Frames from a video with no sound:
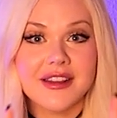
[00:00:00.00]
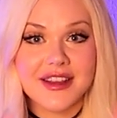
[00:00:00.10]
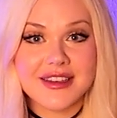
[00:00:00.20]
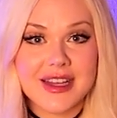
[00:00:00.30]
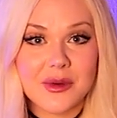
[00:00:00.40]

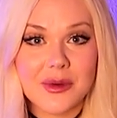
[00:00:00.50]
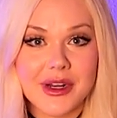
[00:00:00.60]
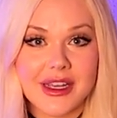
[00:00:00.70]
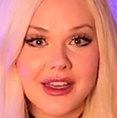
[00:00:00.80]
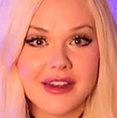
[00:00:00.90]
There's that
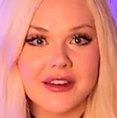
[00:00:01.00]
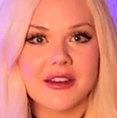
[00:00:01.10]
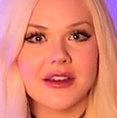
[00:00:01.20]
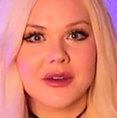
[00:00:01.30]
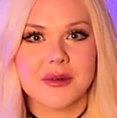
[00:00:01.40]
word again.
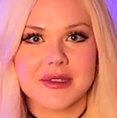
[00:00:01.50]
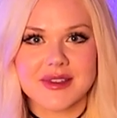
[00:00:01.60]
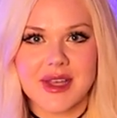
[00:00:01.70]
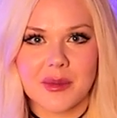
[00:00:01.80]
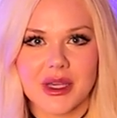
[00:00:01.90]
What
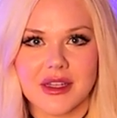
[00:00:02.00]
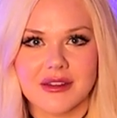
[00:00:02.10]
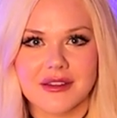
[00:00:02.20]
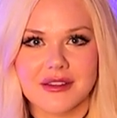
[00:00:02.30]
does that mean?